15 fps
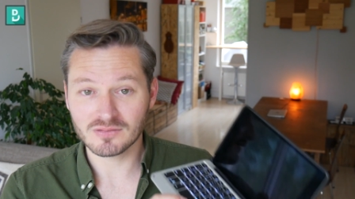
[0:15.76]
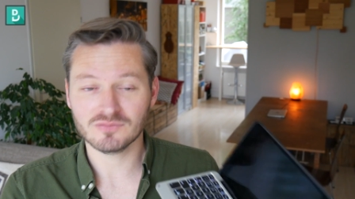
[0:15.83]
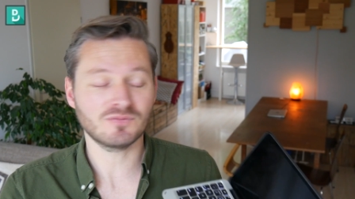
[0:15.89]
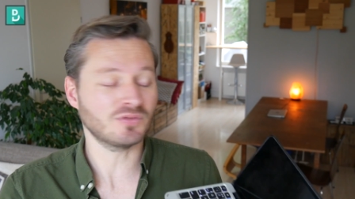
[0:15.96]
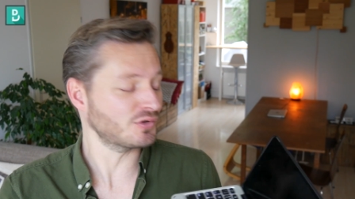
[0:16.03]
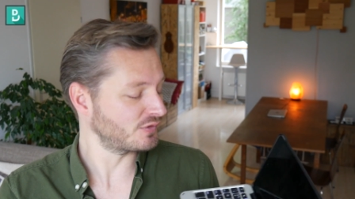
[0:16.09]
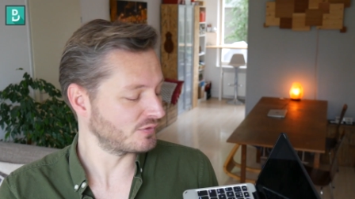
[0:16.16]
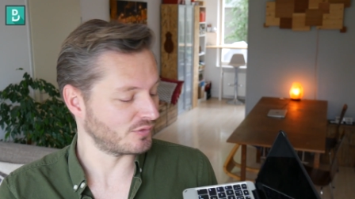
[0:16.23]

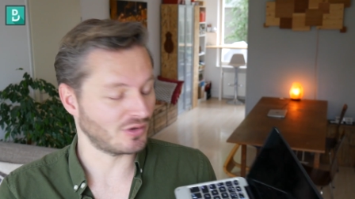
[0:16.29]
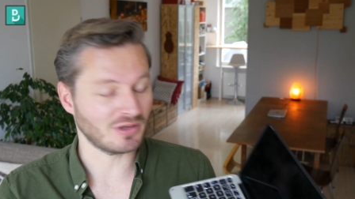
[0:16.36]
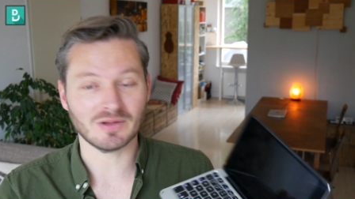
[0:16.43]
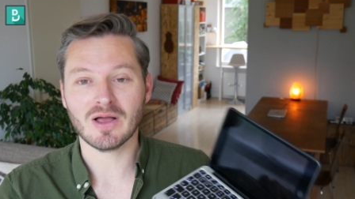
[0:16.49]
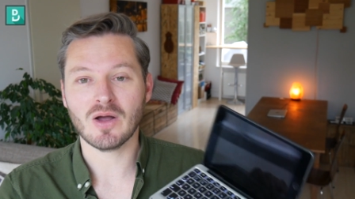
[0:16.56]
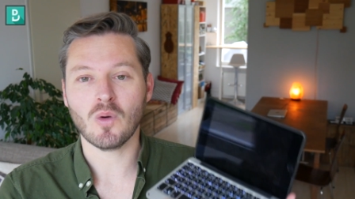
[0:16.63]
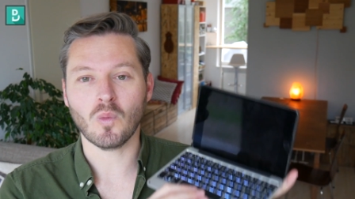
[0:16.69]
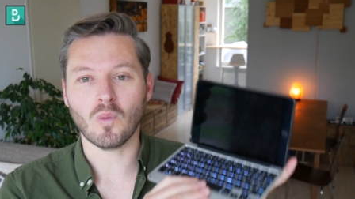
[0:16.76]
First of
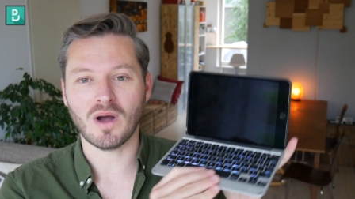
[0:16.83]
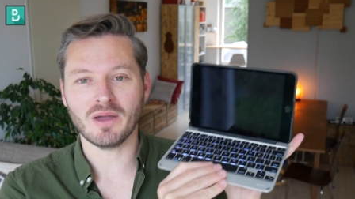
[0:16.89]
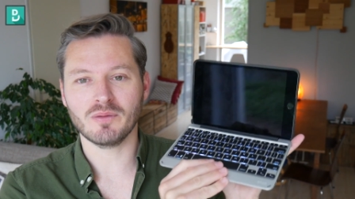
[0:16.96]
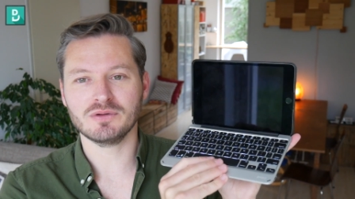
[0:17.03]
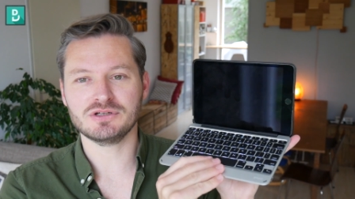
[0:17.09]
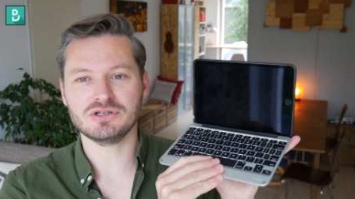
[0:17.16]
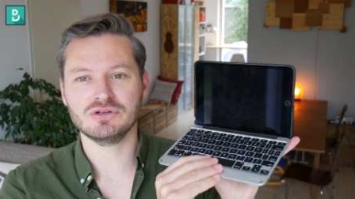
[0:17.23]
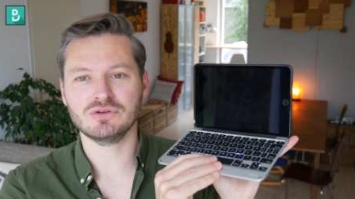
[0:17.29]
all, why
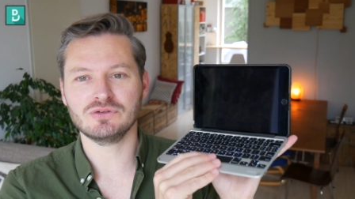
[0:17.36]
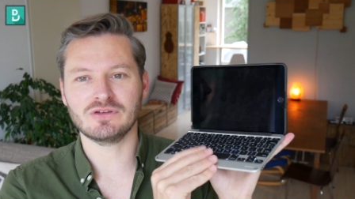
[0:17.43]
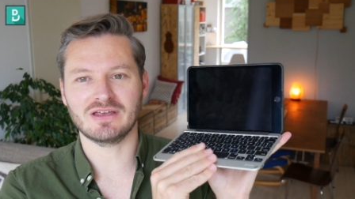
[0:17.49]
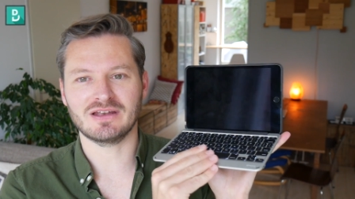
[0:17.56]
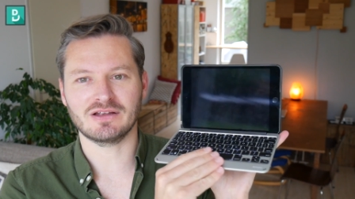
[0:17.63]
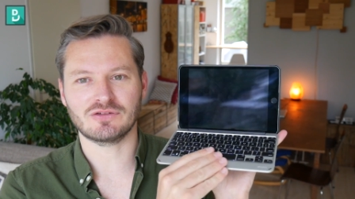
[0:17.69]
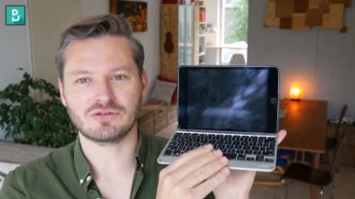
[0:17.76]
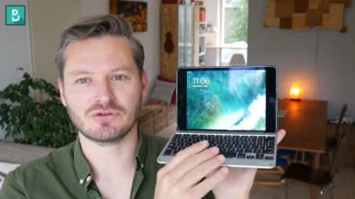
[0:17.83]
would you use
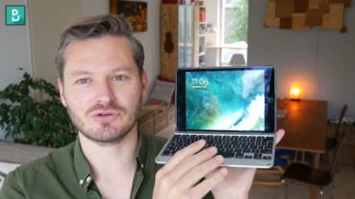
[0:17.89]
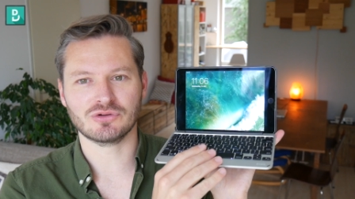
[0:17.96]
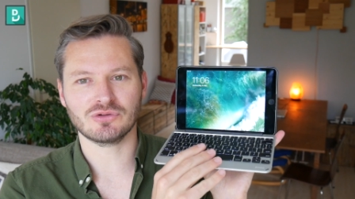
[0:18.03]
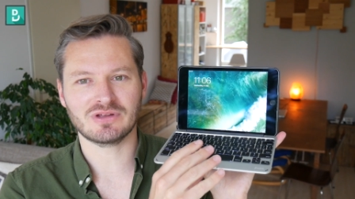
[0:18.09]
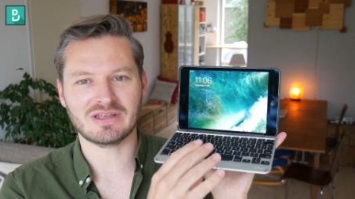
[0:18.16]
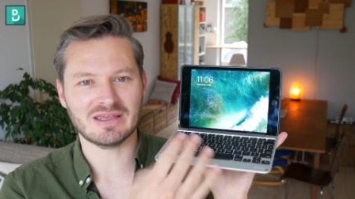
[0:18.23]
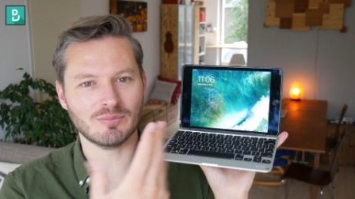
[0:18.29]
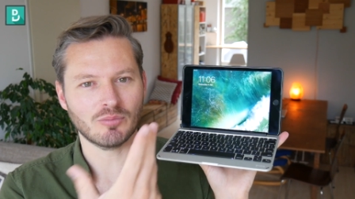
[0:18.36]
an
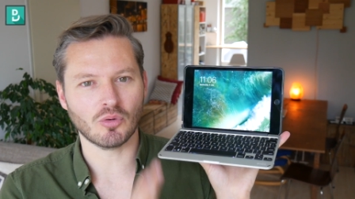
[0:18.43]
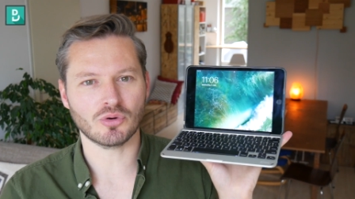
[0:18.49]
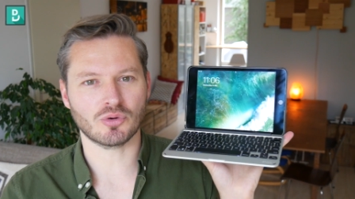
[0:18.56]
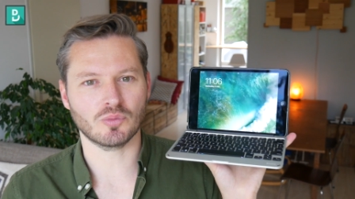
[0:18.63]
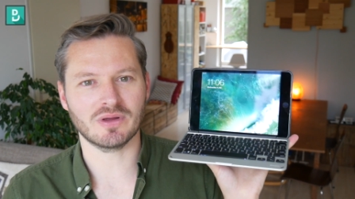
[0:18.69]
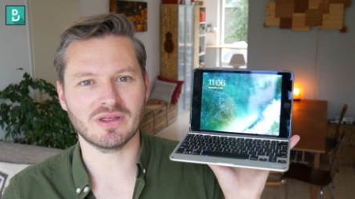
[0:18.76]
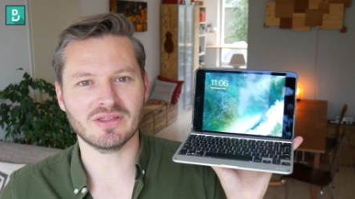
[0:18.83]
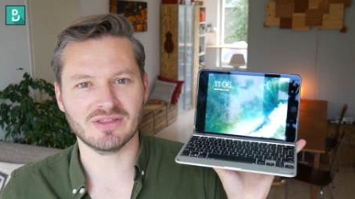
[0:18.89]
external keyboard
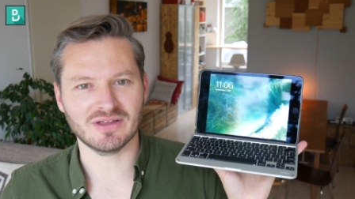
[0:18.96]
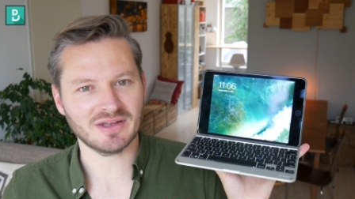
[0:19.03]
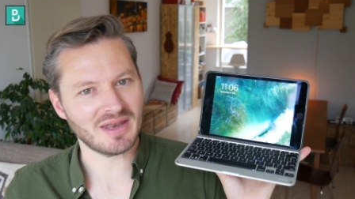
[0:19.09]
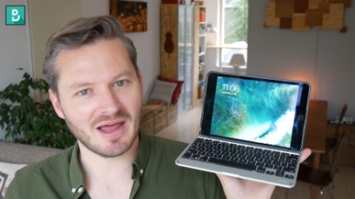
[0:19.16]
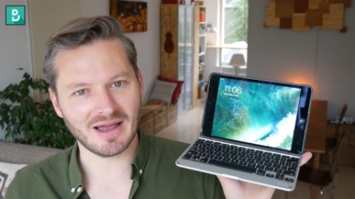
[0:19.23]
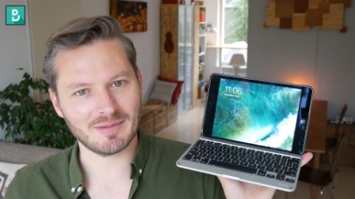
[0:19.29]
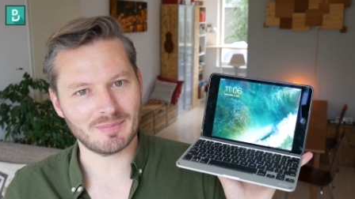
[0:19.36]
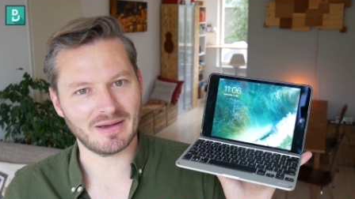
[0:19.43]
with an
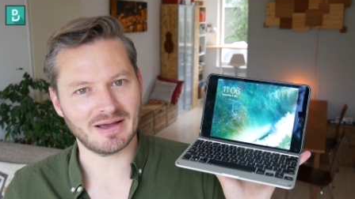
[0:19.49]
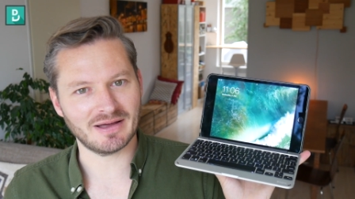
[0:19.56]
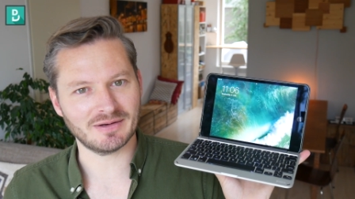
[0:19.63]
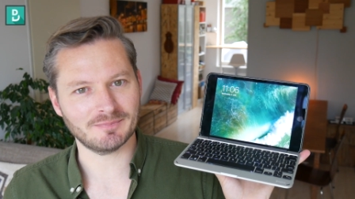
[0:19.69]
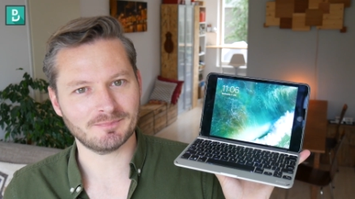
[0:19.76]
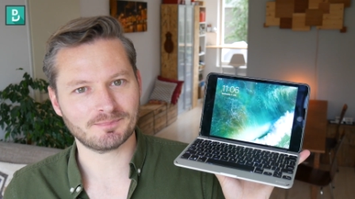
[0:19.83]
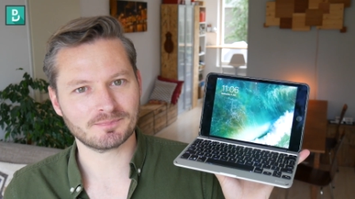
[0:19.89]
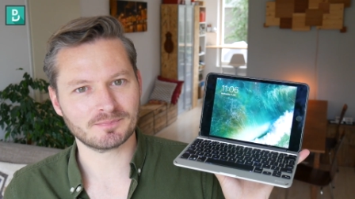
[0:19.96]
iPad?